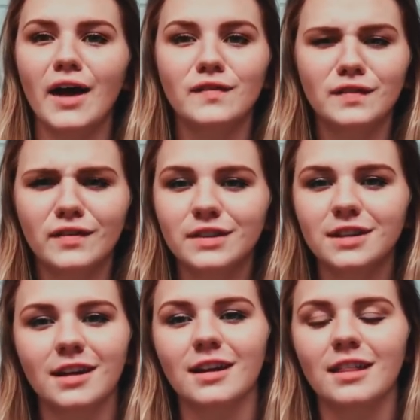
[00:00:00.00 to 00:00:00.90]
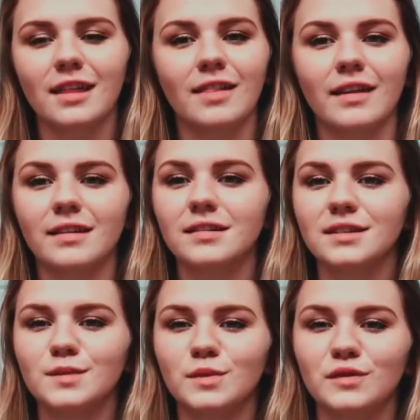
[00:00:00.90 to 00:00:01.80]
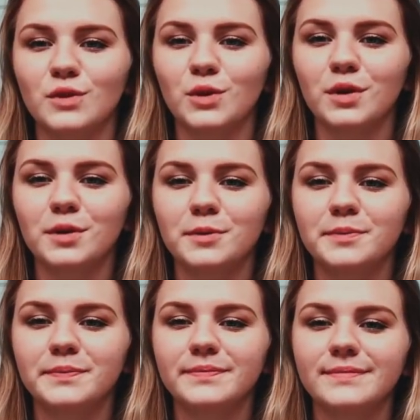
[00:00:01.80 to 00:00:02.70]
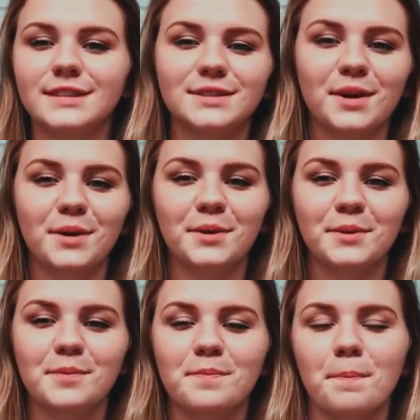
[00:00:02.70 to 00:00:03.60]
I've never done anything like this before, so